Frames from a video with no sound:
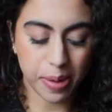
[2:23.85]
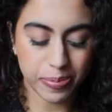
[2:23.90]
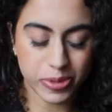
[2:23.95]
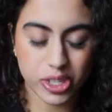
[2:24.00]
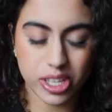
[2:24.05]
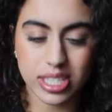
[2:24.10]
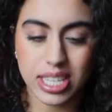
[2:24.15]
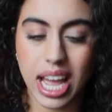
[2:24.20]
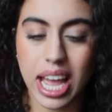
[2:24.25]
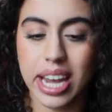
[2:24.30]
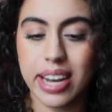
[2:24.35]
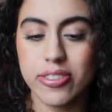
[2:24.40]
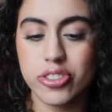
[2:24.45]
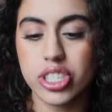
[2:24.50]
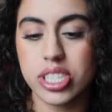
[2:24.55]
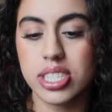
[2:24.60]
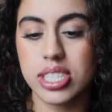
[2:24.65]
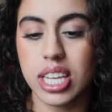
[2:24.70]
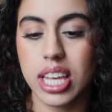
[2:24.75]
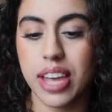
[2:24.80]
So it's kind of
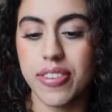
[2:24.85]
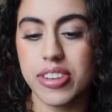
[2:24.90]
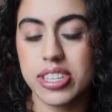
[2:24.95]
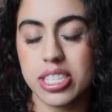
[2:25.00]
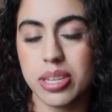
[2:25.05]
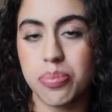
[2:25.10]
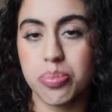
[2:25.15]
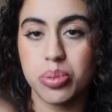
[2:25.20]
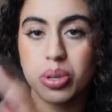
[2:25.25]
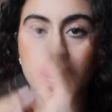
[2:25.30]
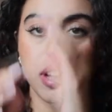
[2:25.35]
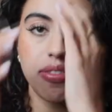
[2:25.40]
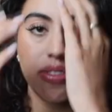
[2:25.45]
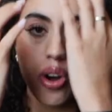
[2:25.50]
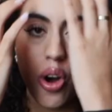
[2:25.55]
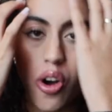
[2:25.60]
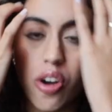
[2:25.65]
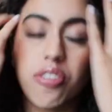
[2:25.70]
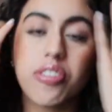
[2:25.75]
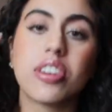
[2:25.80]
just to give us a brief
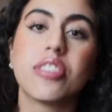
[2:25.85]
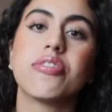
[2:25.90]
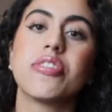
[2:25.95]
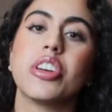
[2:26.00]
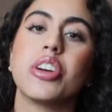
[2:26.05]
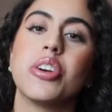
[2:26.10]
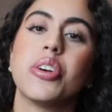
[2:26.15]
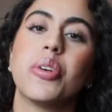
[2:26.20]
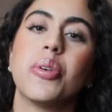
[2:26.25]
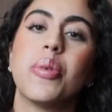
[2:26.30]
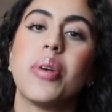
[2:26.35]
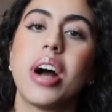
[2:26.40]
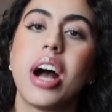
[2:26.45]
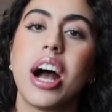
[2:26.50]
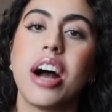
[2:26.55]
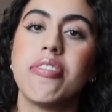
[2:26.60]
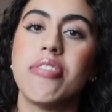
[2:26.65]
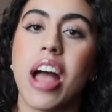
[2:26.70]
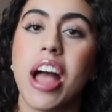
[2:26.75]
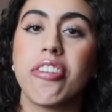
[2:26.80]
overview
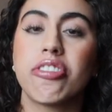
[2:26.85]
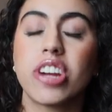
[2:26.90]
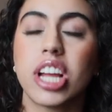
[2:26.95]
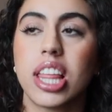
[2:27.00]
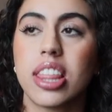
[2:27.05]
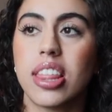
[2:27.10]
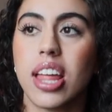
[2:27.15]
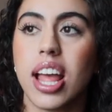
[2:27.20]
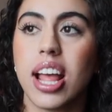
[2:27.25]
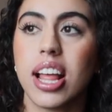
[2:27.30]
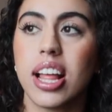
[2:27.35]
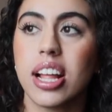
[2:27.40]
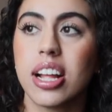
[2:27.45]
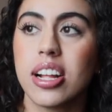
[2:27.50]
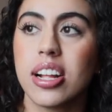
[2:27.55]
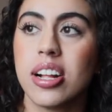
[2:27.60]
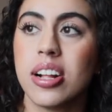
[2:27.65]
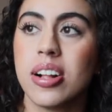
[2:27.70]
of everything